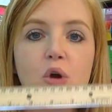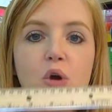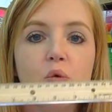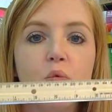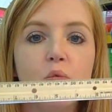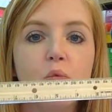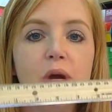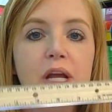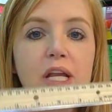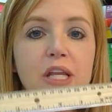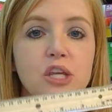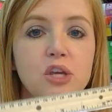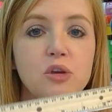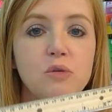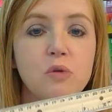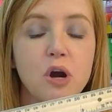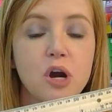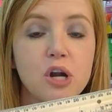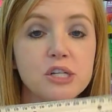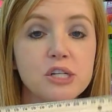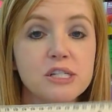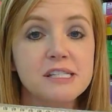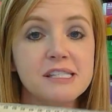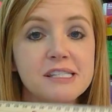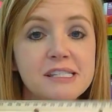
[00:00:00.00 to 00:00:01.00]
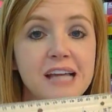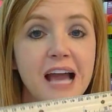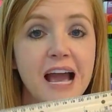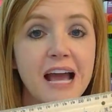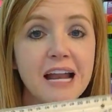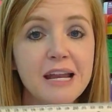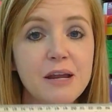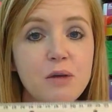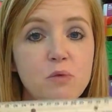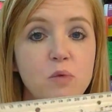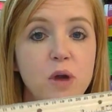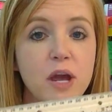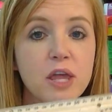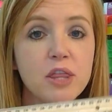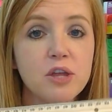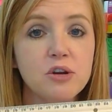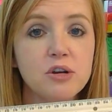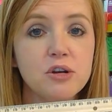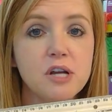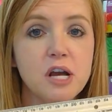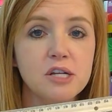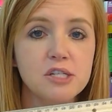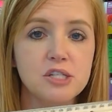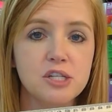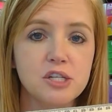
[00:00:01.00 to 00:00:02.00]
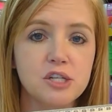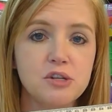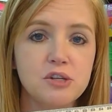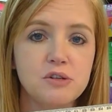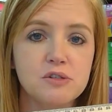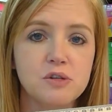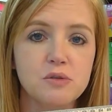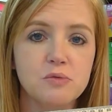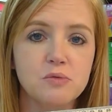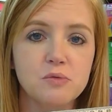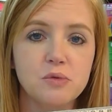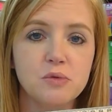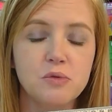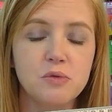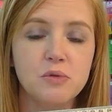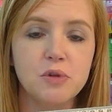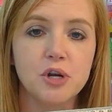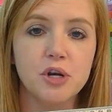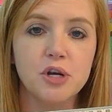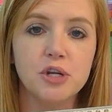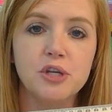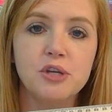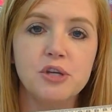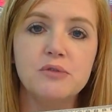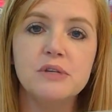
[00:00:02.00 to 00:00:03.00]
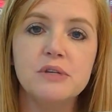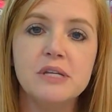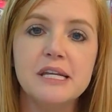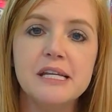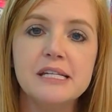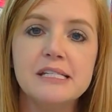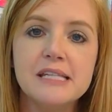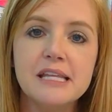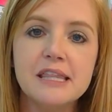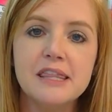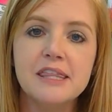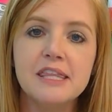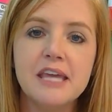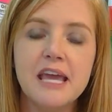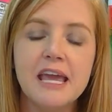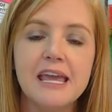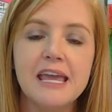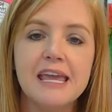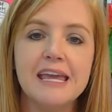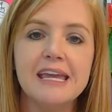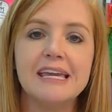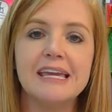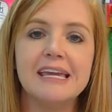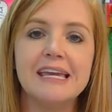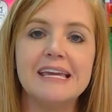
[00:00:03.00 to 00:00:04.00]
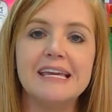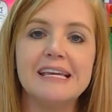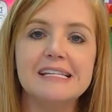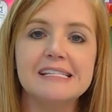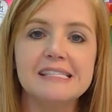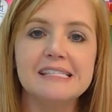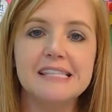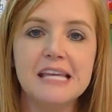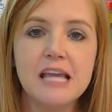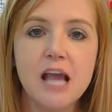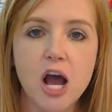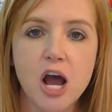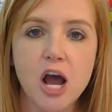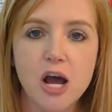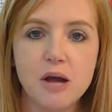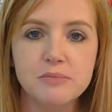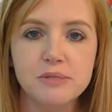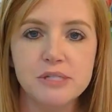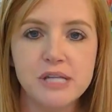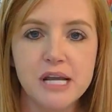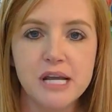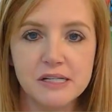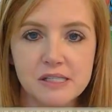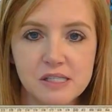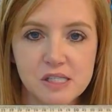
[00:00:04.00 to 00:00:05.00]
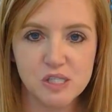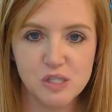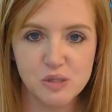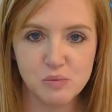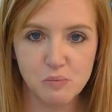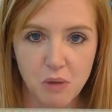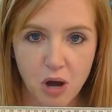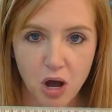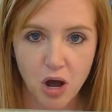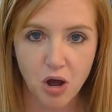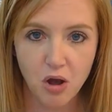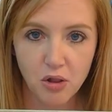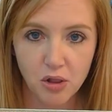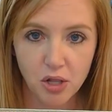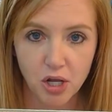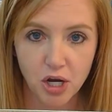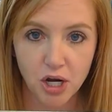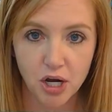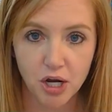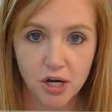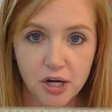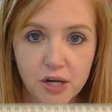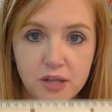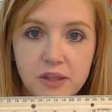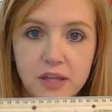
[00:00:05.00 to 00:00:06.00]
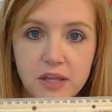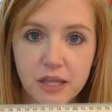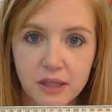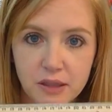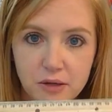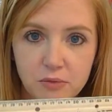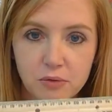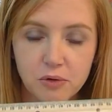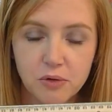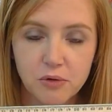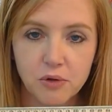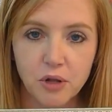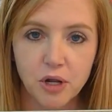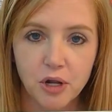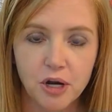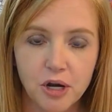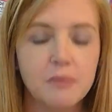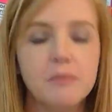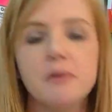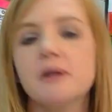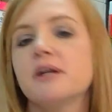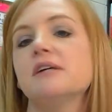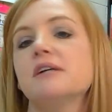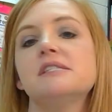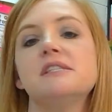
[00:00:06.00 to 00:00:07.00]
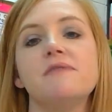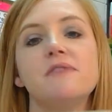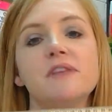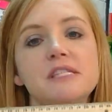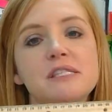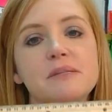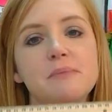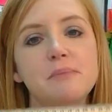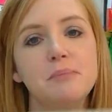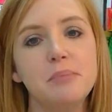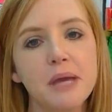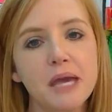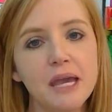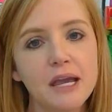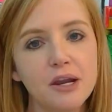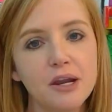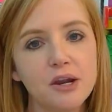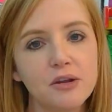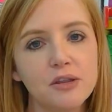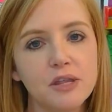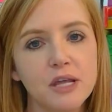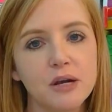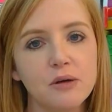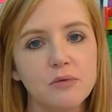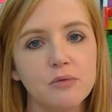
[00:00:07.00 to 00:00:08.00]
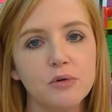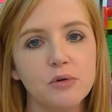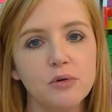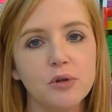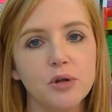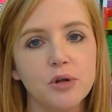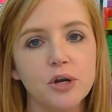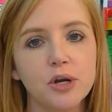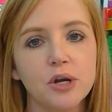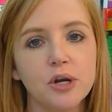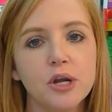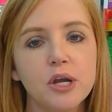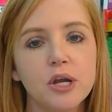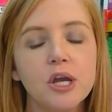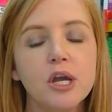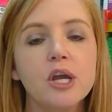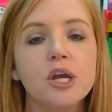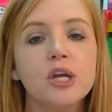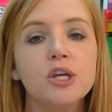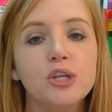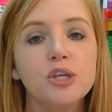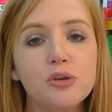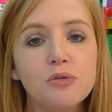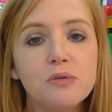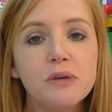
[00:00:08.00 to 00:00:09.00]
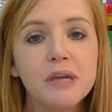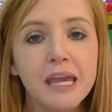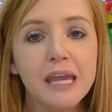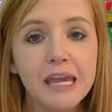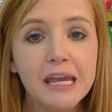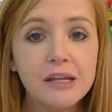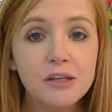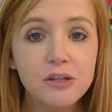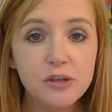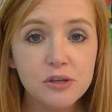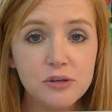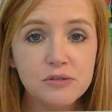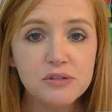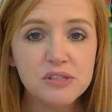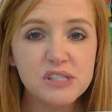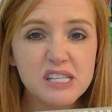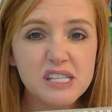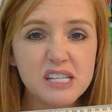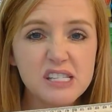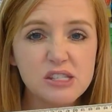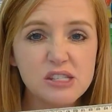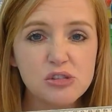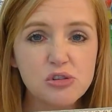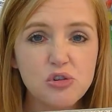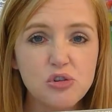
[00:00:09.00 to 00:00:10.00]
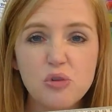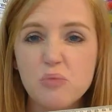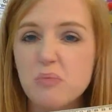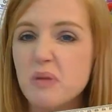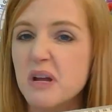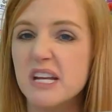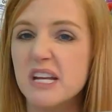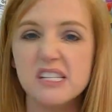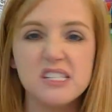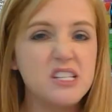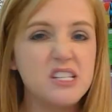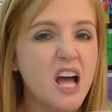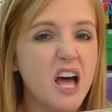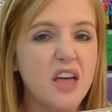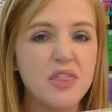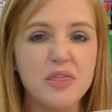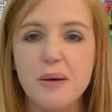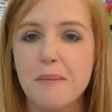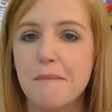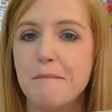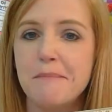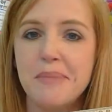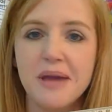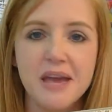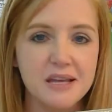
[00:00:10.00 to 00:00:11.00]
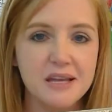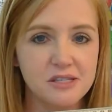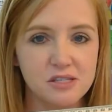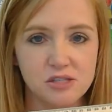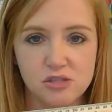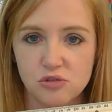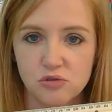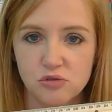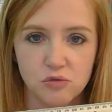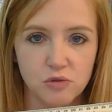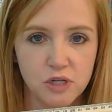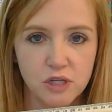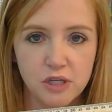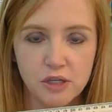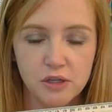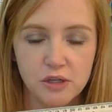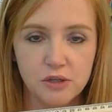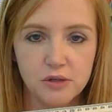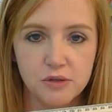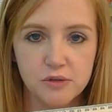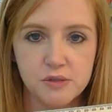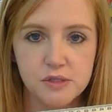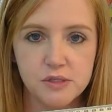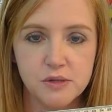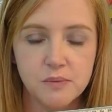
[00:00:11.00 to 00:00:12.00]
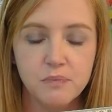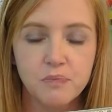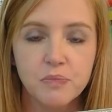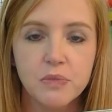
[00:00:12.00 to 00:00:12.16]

When you are deciding whether or not to use a ruler, you need to think, is the object smaller than the ruler? Because if it's bigger than a ruler, you can use this tool, but it's not the best tool to use.